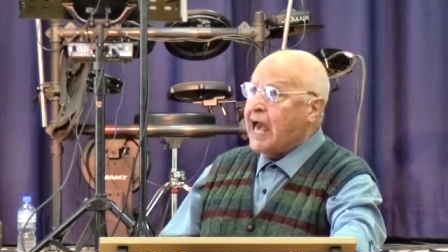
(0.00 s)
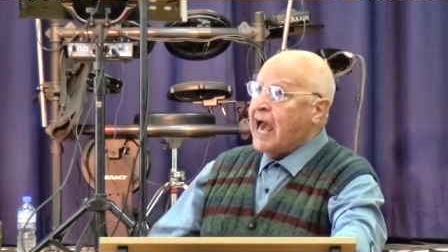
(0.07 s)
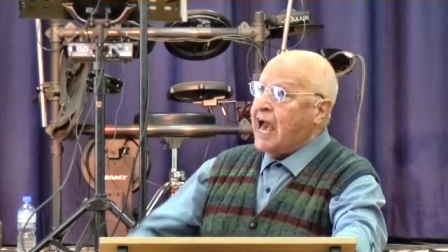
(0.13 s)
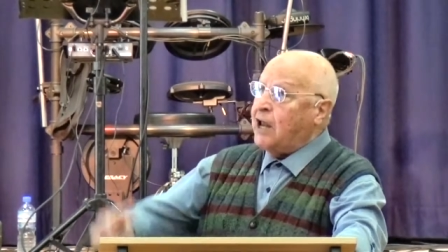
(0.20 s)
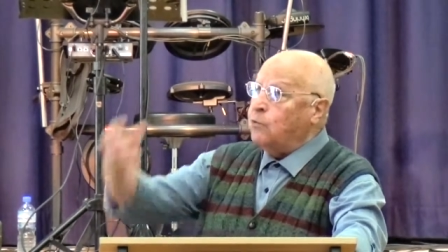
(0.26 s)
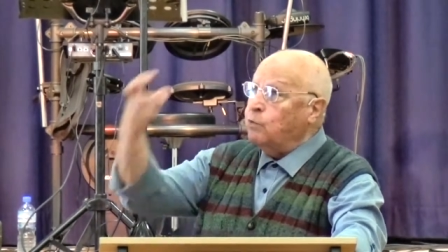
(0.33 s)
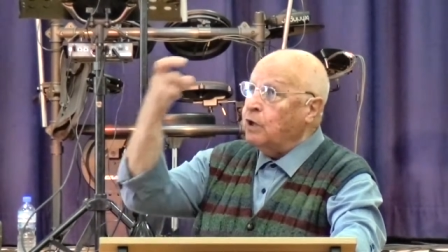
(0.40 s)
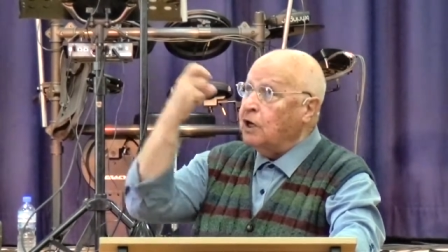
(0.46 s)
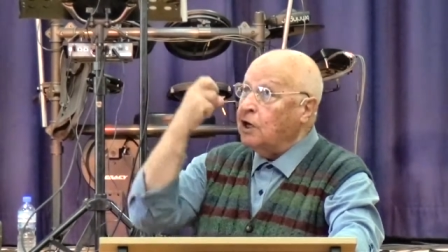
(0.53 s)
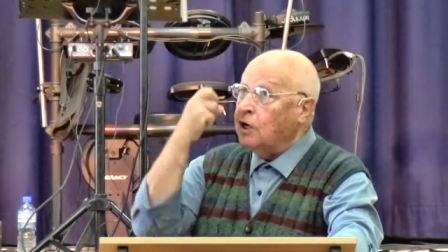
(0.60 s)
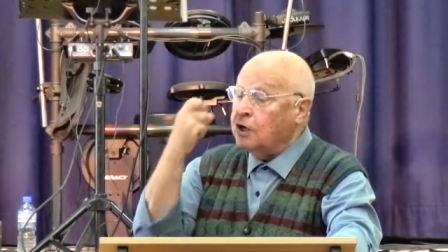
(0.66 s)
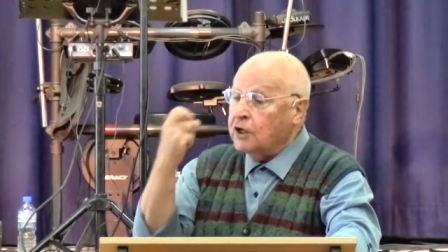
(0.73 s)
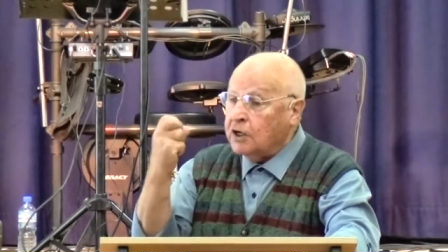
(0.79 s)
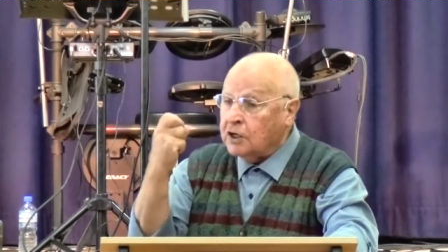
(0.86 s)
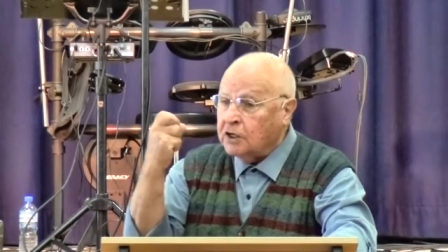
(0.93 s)
and we
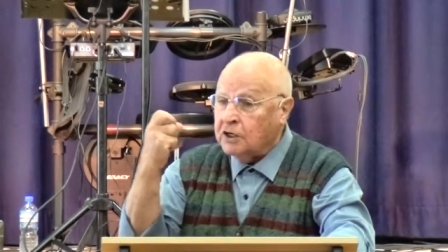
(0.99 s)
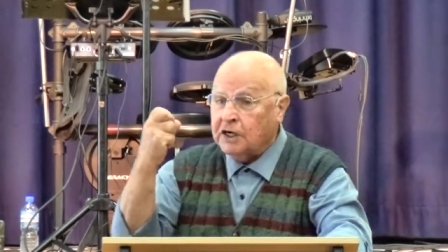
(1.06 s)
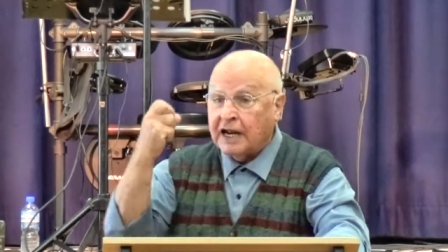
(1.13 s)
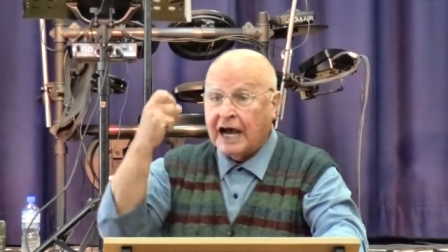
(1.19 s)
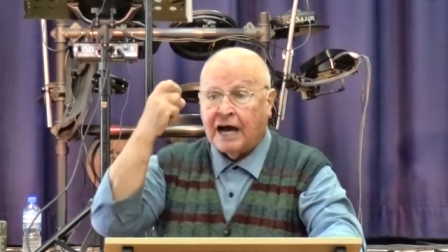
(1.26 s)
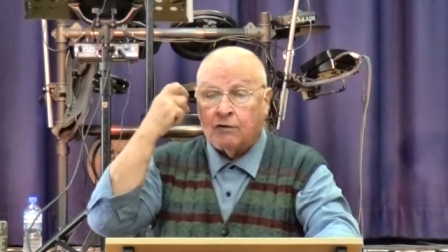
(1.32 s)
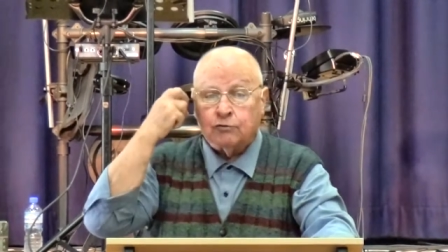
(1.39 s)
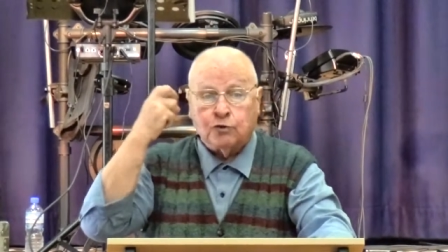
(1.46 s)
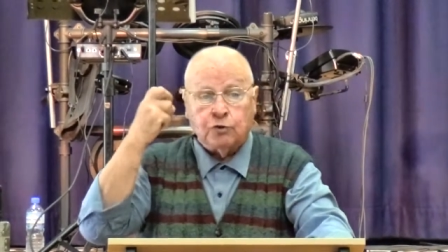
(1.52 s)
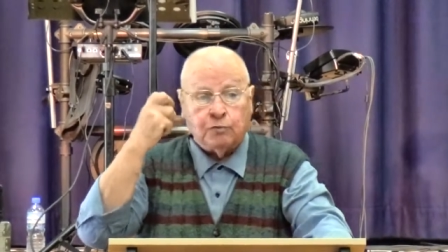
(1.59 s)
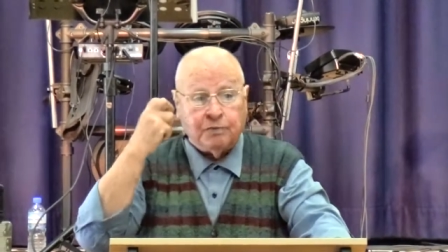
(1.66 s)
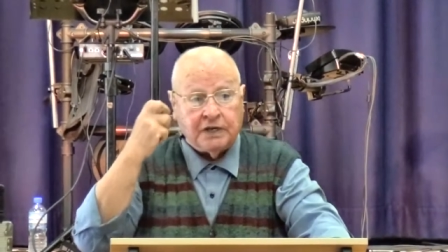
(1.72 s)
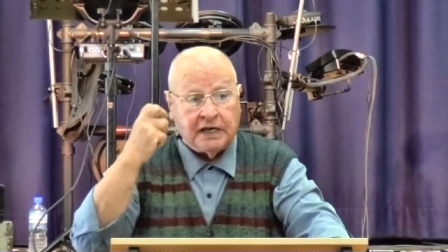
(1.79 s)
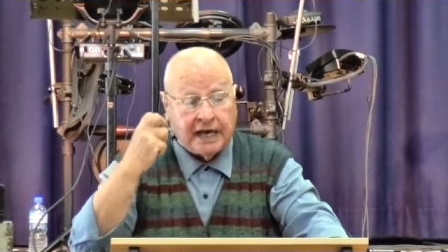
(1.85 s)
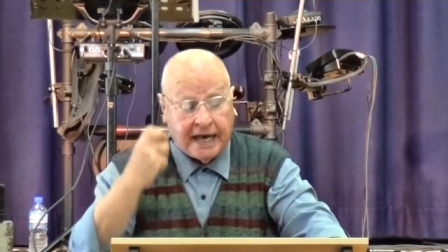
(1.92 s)
will learn how to
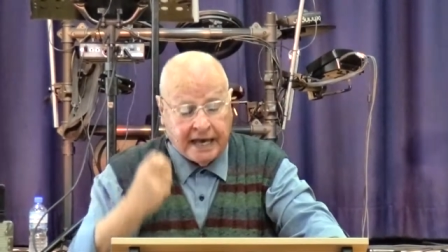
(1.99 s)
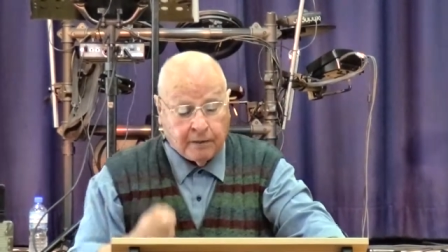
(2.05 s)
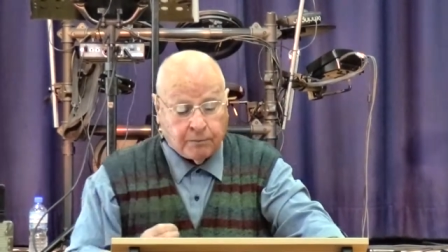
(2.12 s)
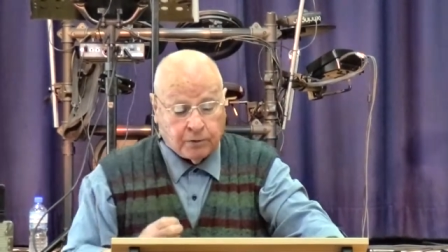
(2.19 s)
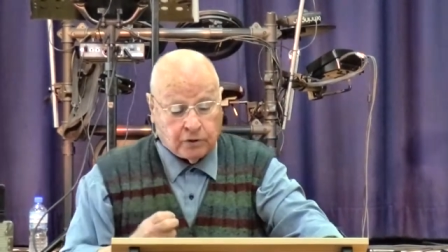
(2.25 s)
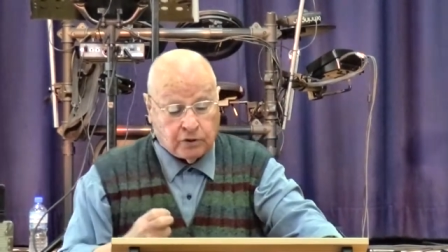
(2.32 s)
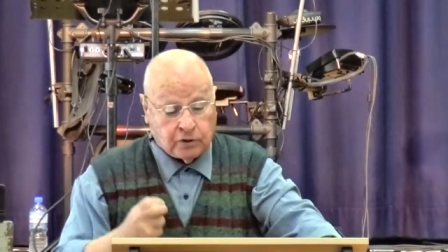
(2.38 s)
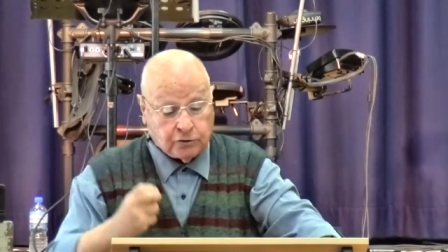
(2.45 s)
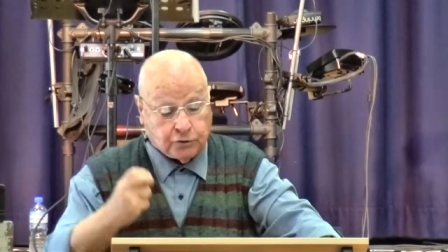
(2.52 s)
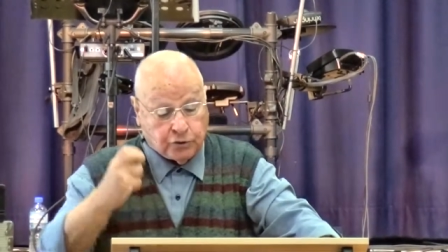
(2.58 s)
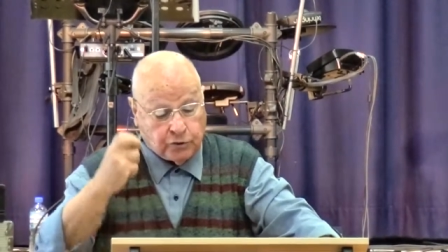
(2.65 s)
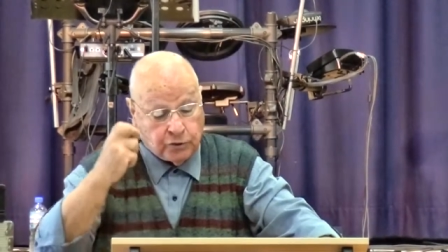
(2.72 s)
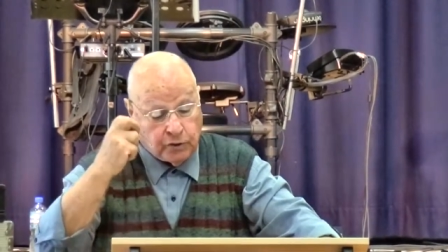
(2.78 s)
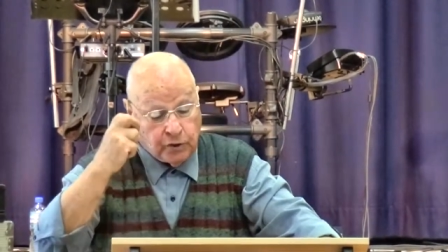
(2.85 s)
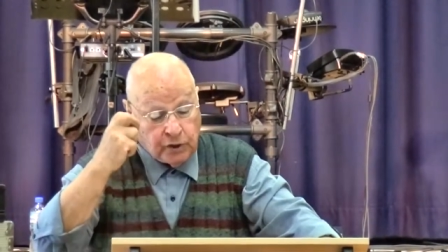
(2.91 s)
be able
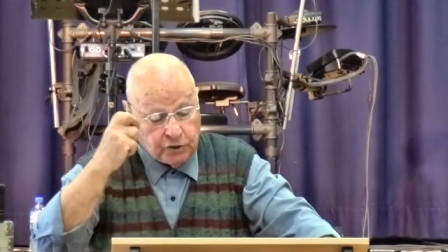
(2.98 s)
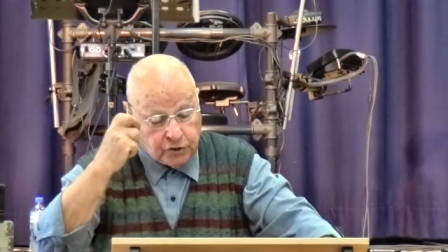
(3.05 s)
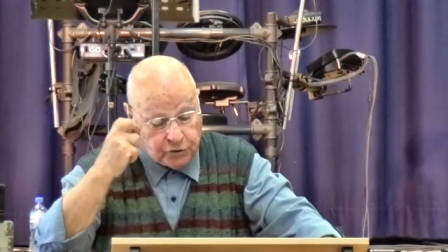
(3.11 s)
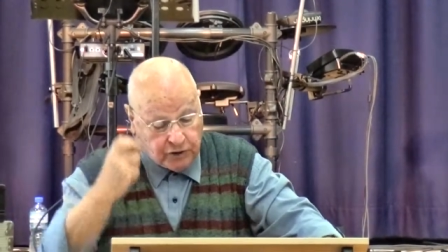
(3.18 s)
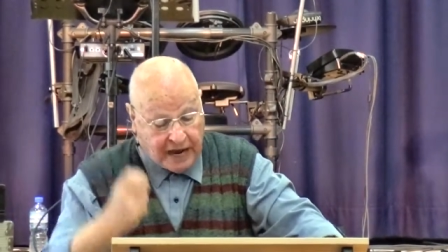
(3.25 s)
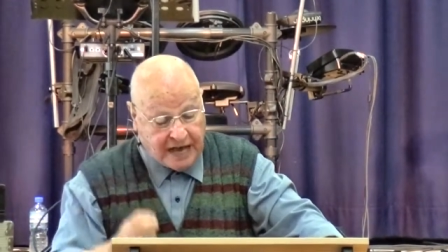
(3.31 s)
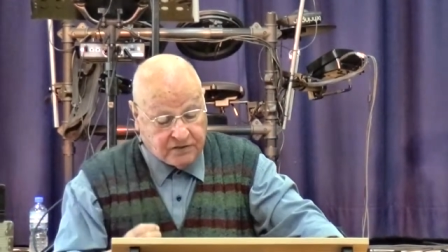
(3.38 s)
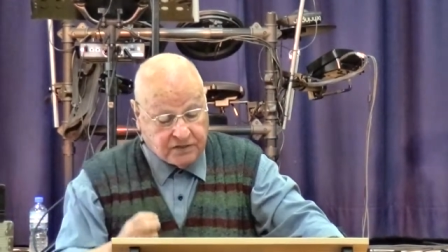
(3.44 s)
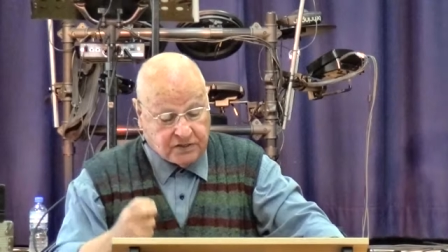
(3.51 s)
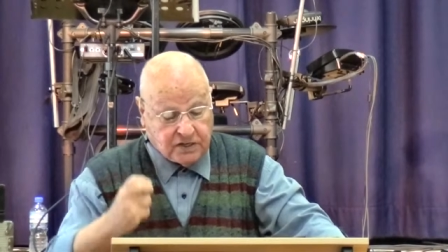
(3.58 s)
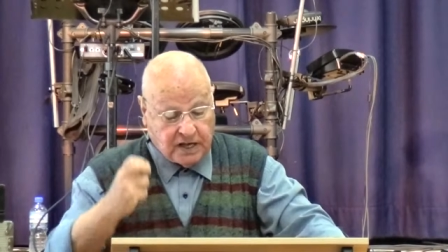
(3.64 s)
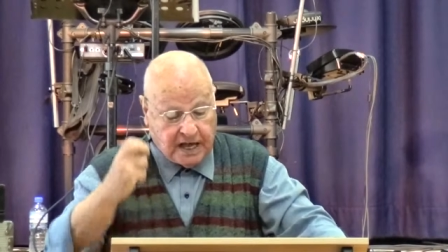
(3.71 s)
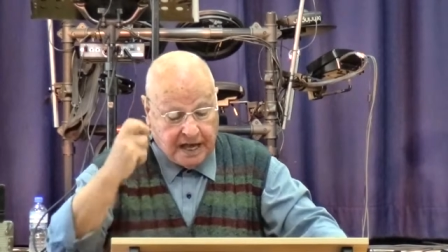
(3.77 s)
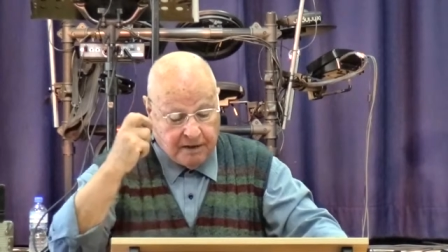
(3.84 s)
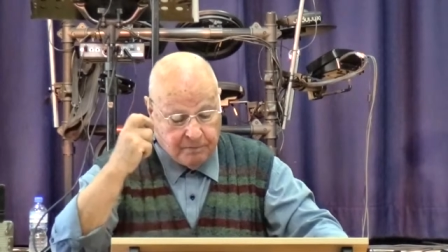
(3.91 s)
to
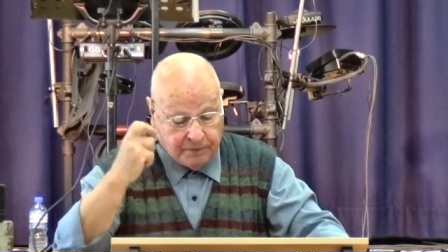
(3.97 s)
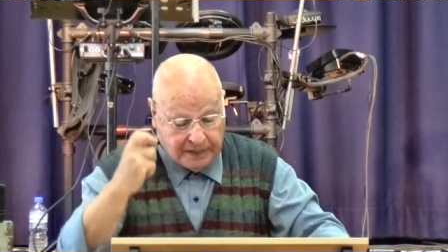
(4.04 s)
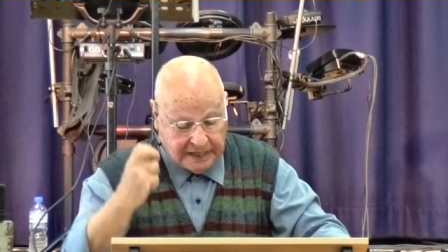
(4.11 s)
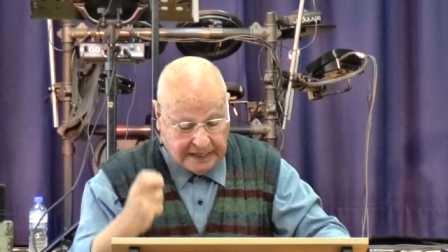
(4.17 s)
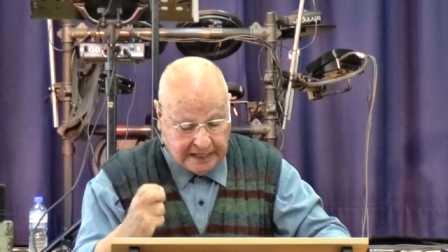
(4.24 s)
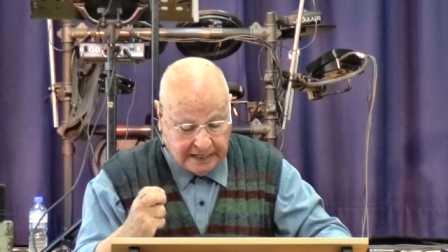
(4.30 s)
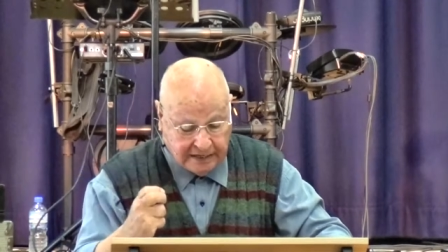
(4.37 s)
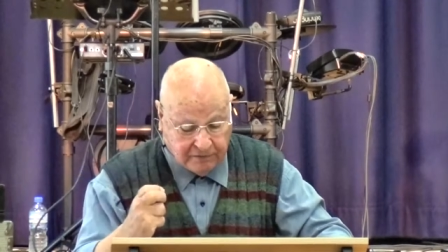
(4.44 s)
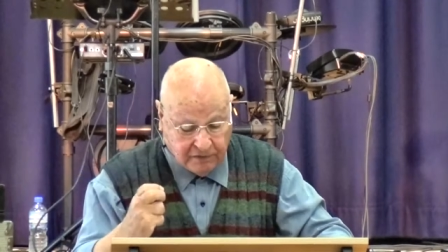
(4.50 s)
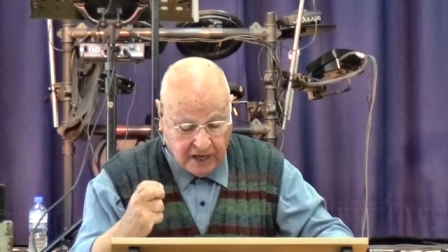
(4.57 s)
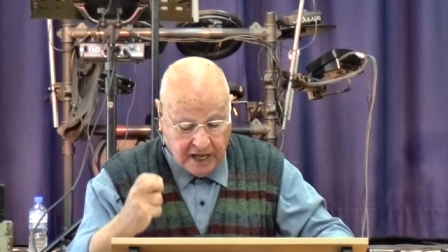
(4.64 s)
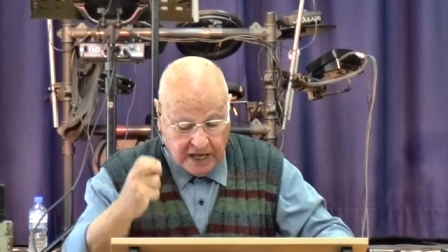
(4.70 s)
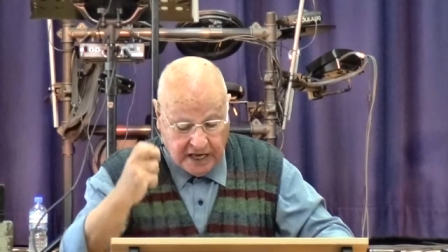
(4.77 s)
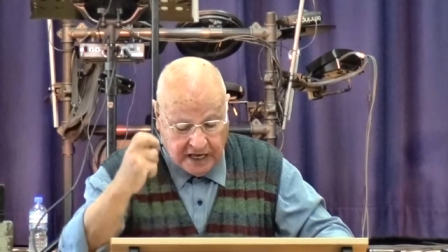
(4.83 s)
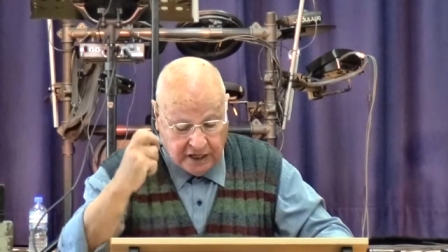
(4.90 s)
trust and believe
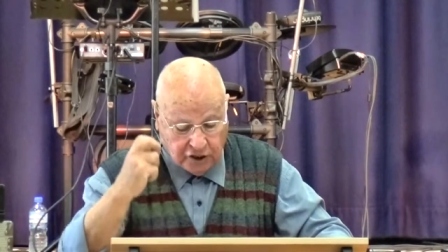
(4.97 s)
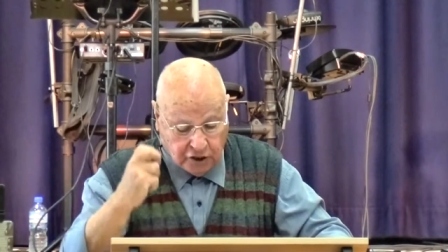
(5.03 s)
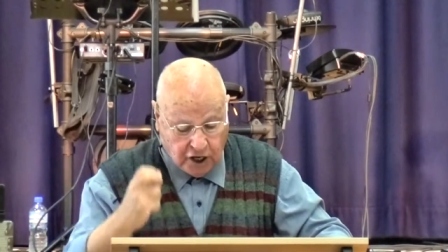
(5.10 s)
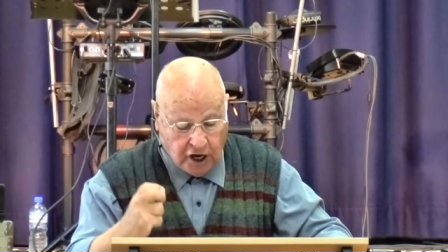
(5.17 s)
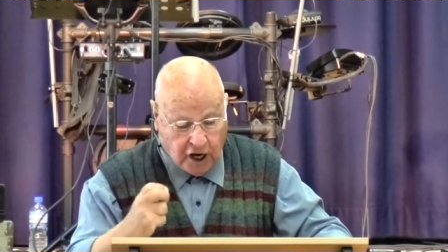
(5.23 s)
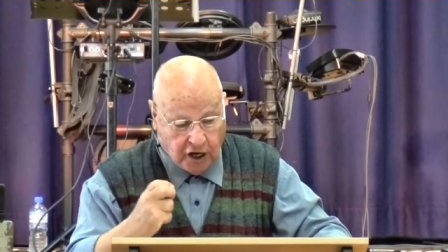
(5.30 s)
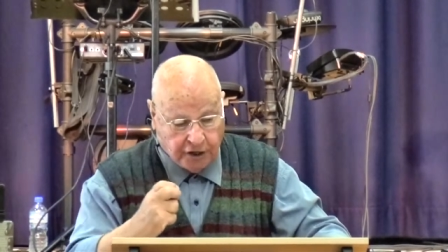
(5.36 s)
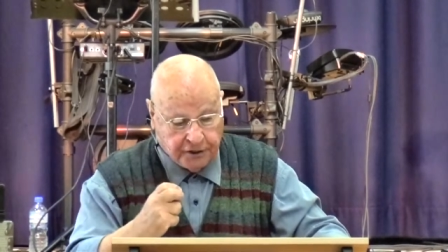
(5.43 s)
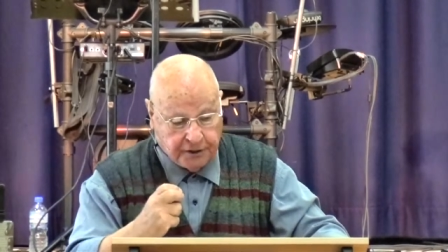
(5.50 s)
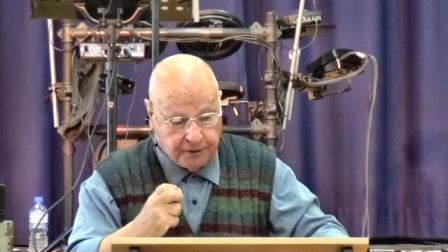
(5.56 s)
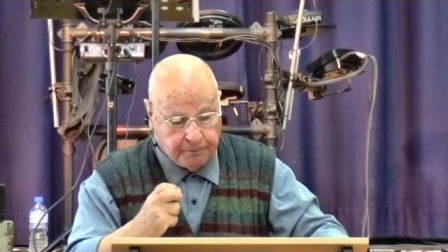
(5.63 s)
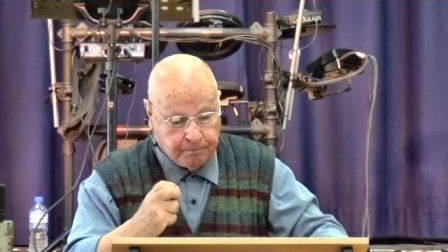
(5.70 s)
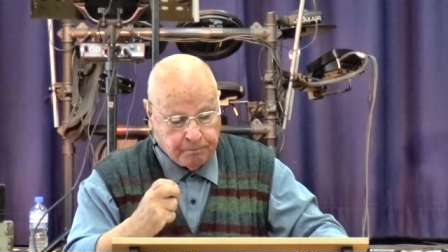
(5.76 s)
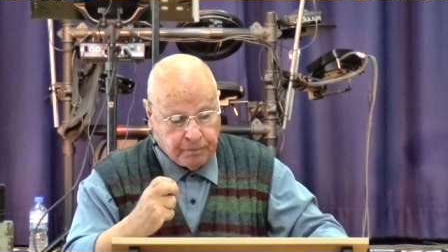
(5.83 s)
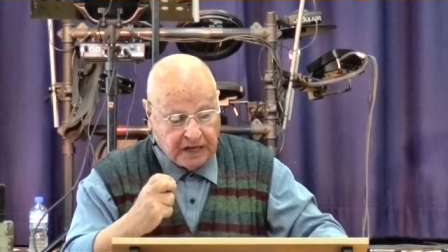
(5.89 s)
in God.